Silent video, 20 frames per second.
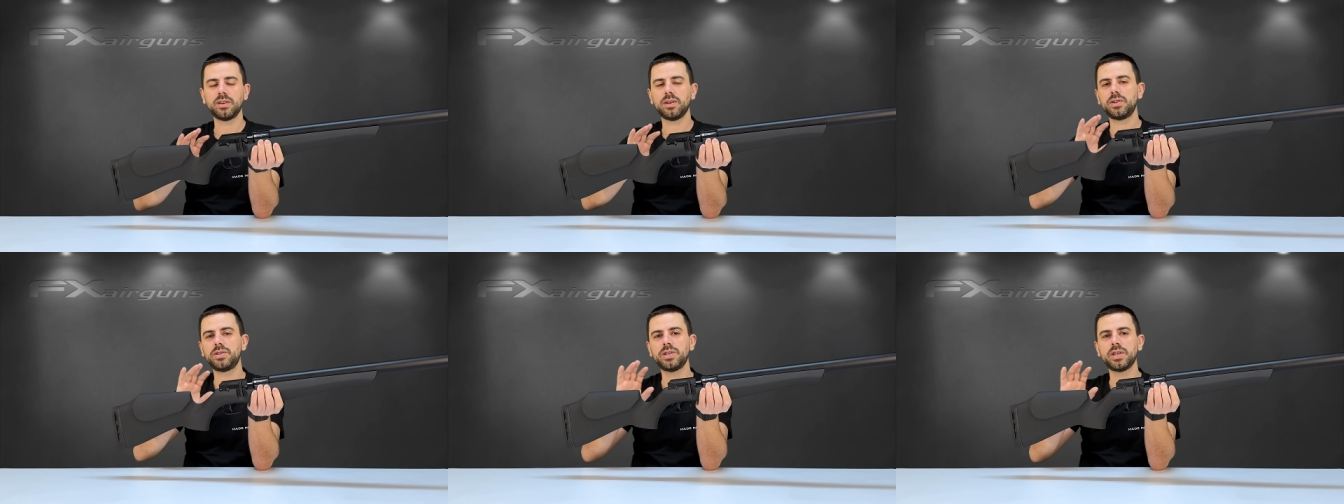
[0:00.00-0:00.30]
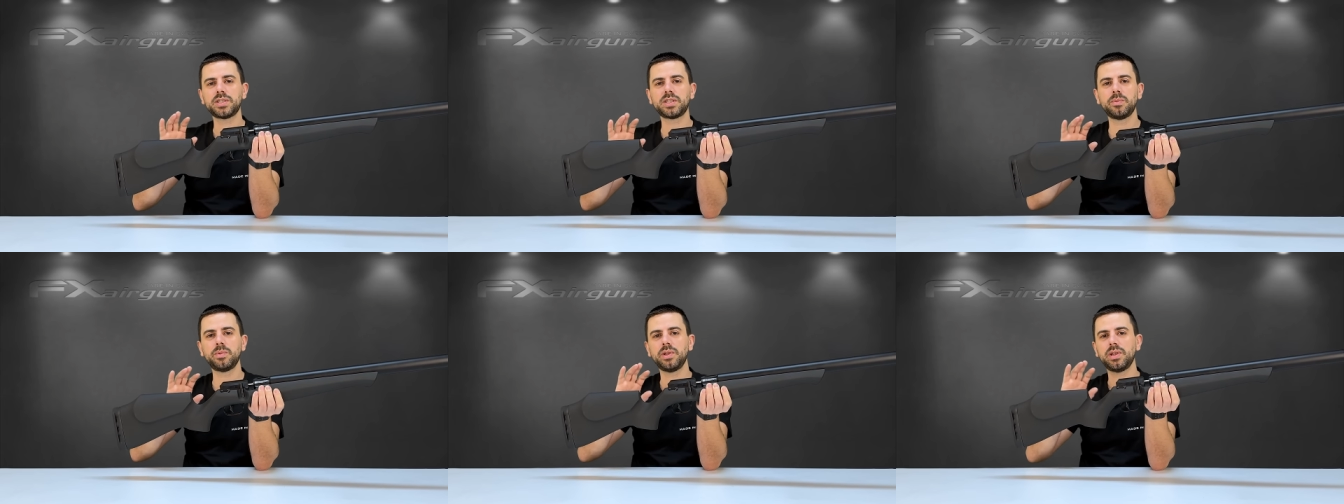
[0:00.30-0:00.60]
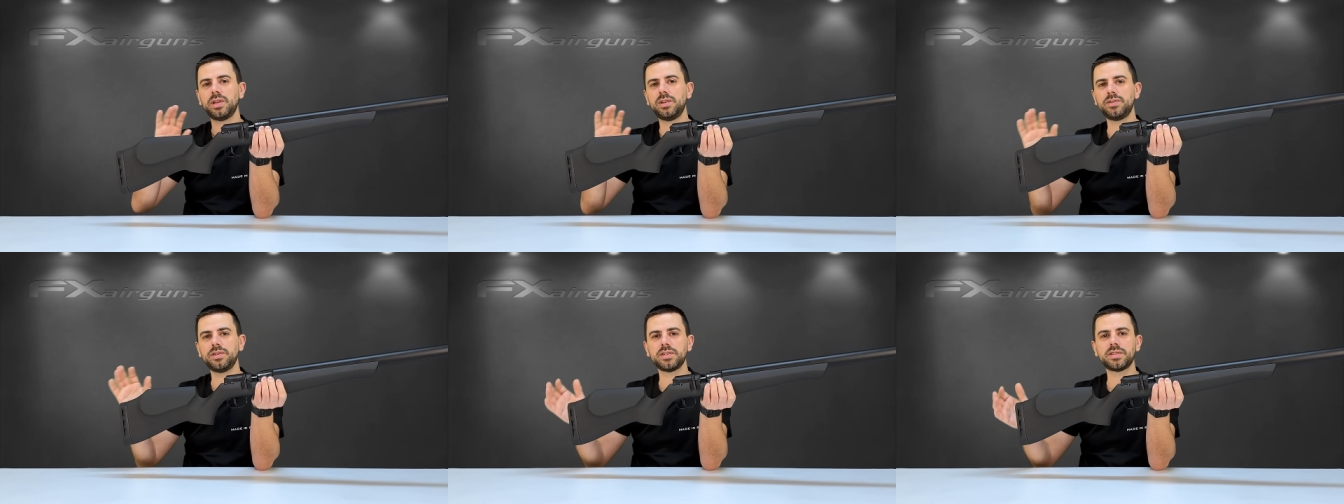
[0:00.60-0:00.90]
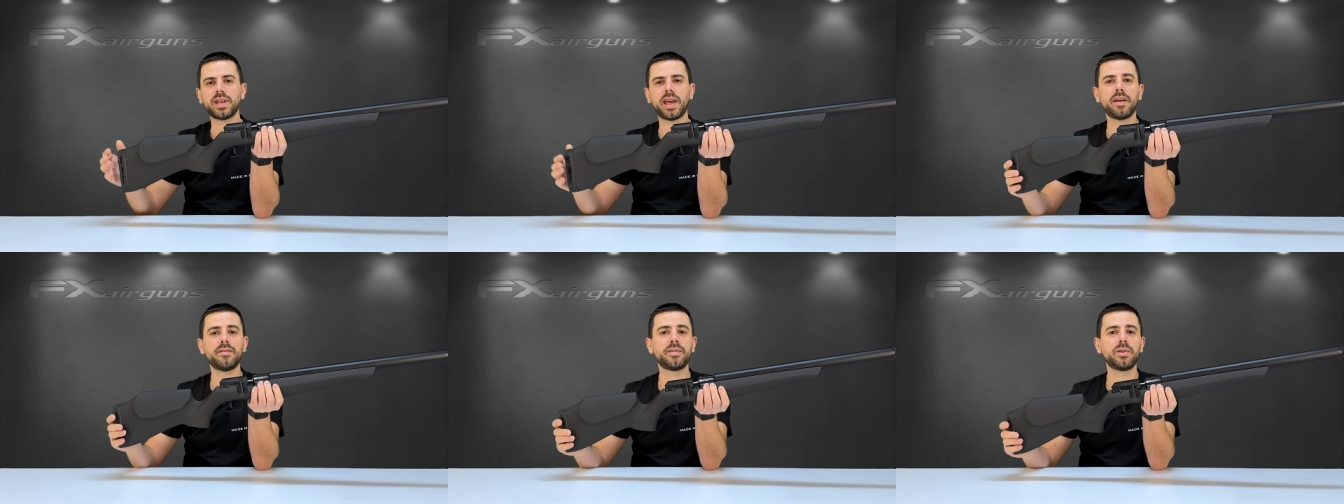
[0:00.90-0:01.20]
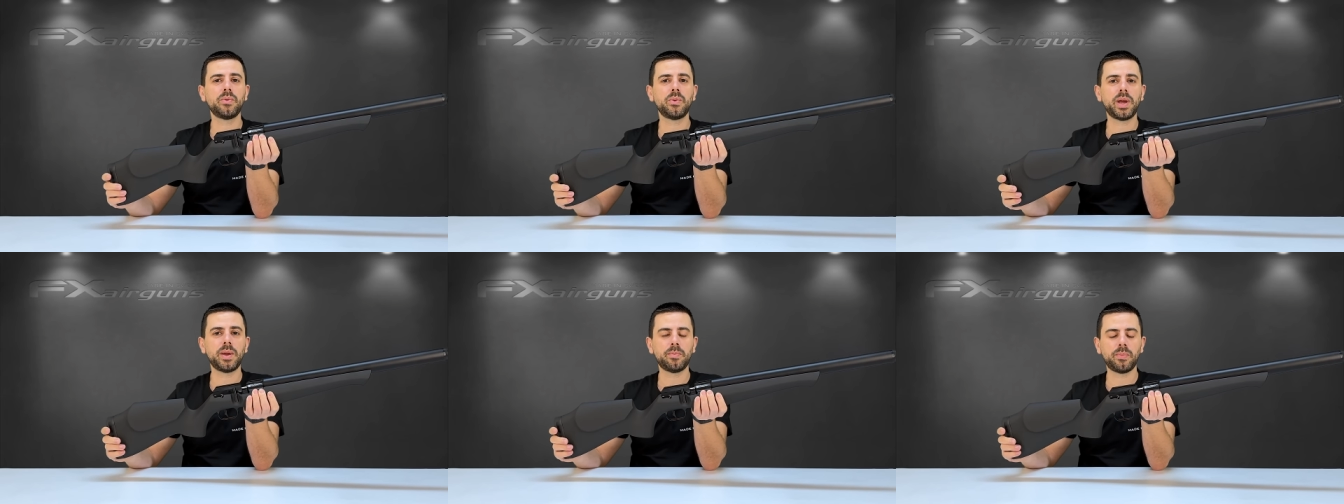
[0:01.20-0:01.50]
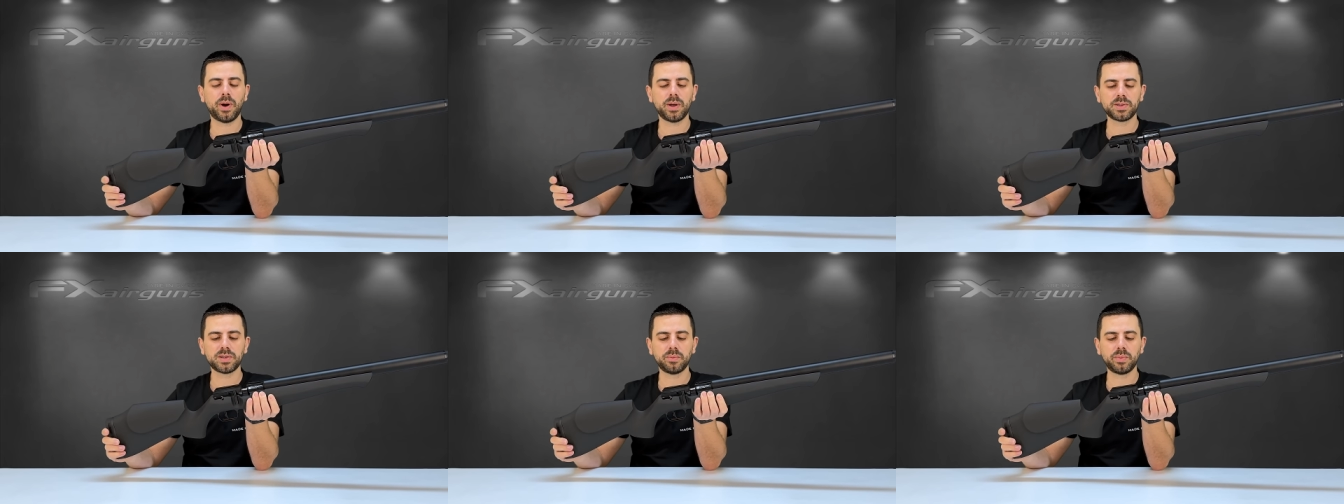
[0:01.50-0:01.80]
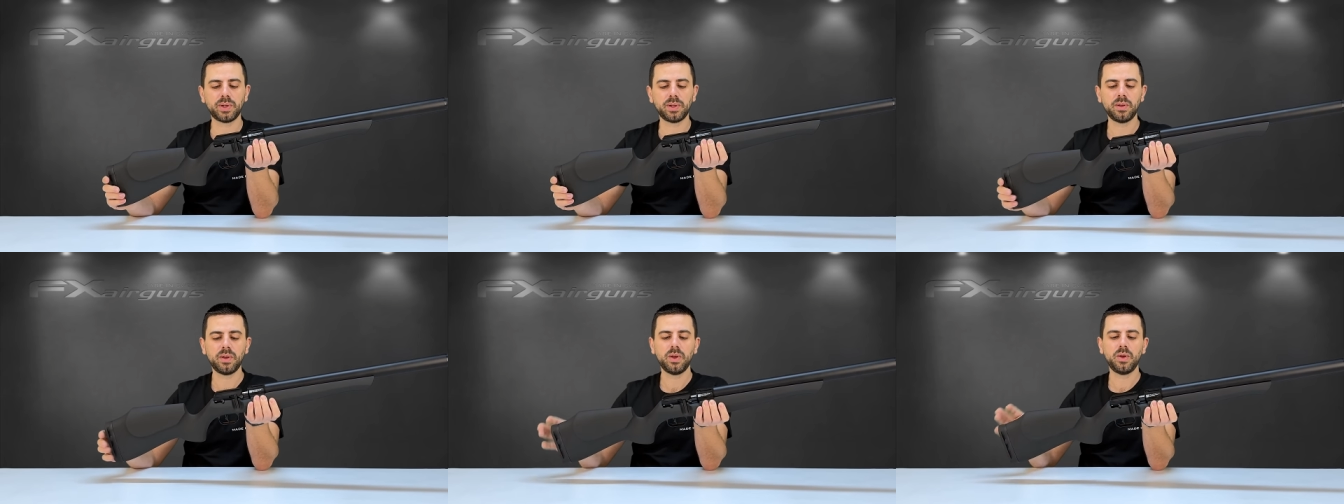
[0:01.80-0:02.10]
adjustable in just every way
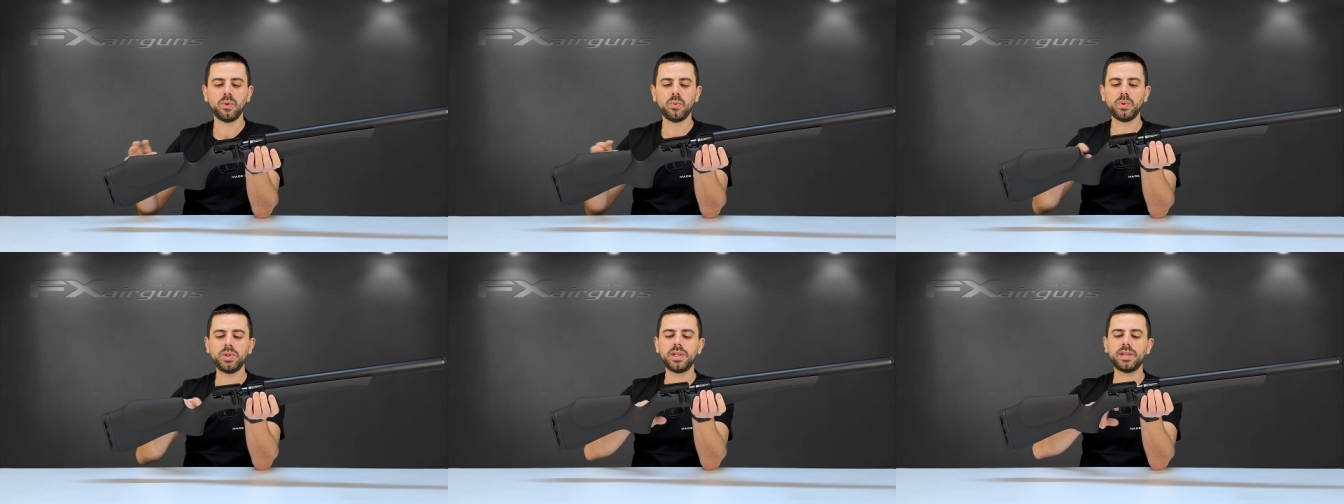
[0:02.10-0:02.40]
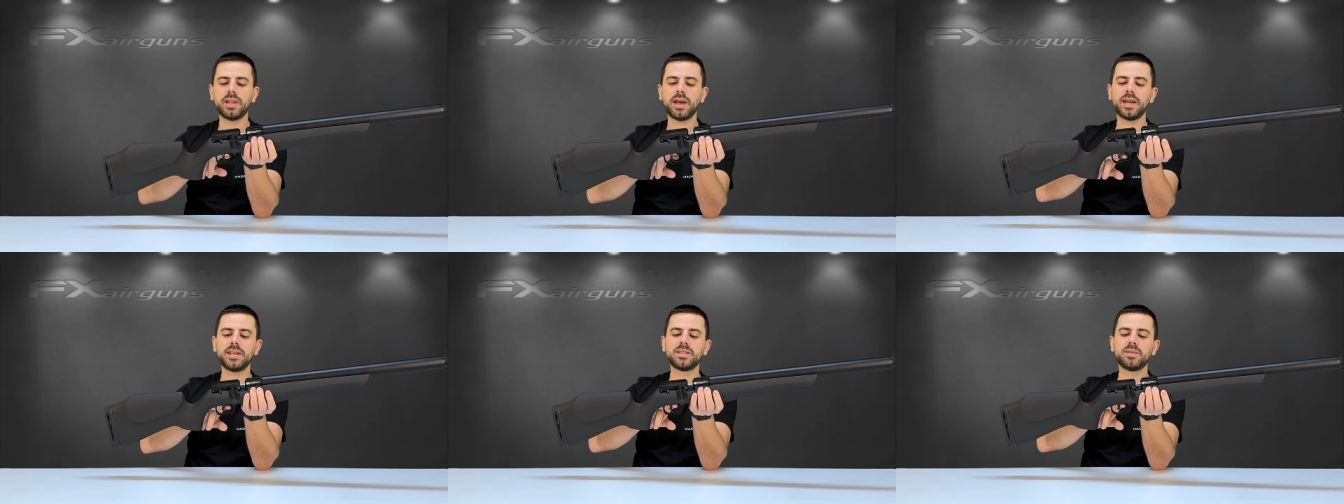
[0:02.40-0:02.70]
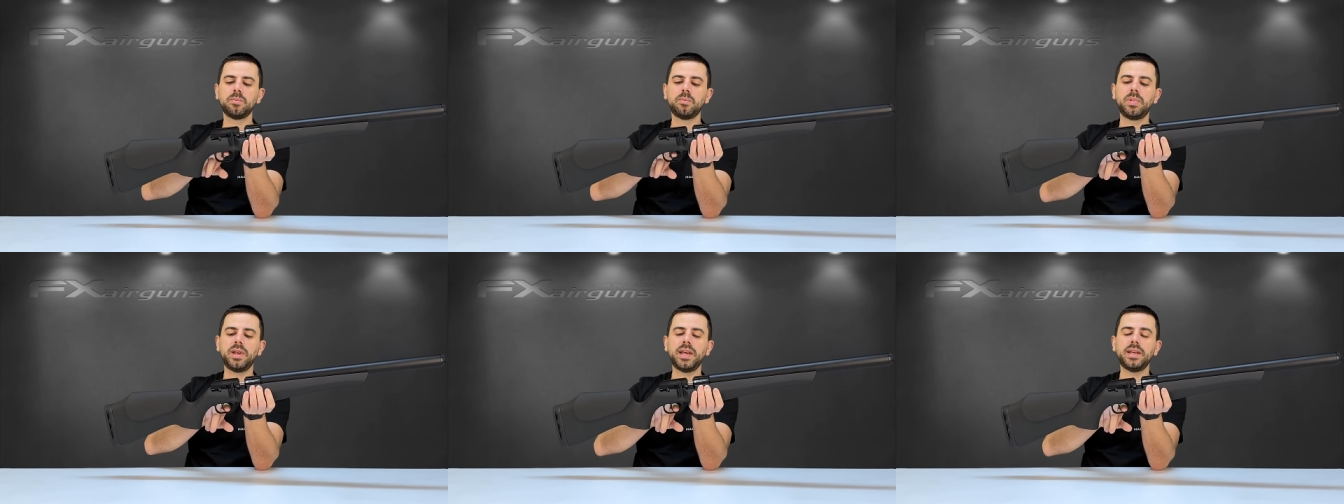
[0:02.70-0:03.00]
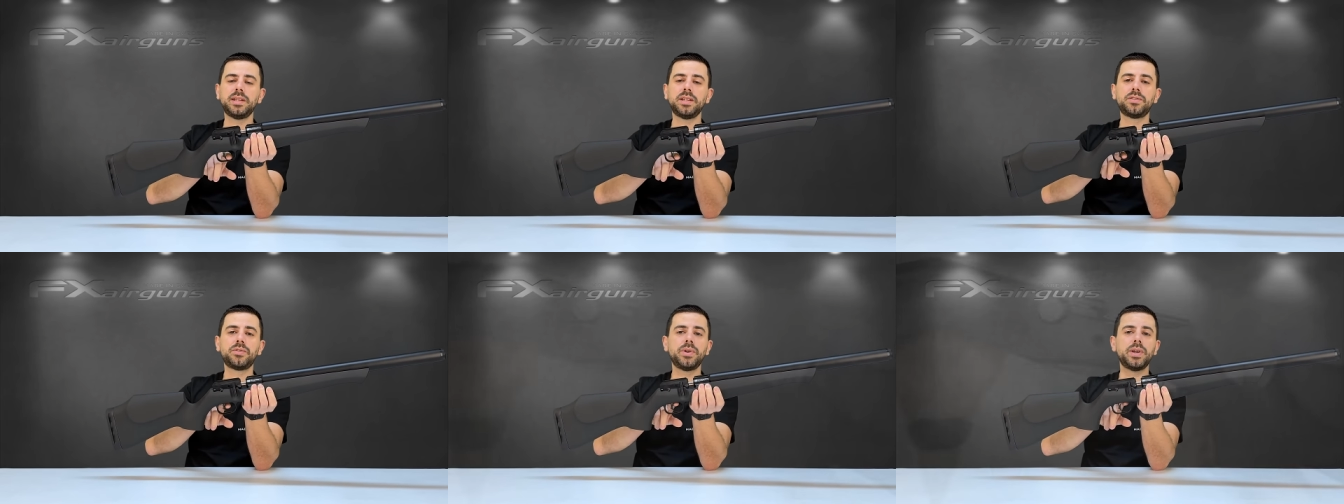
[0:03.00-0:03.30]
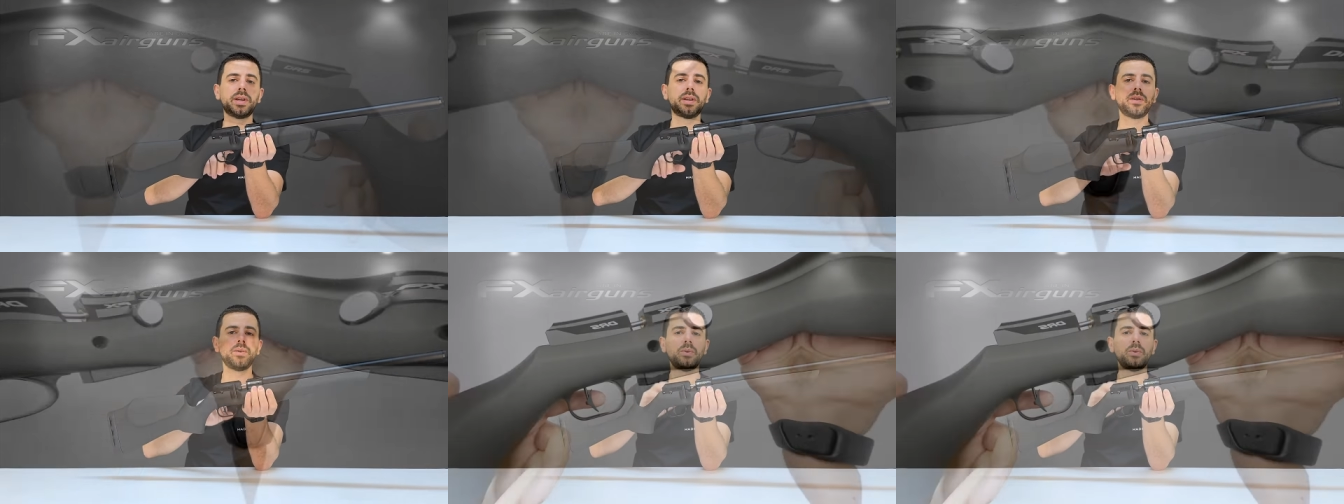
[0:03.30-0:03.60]
possible, with a nice bladed trigger,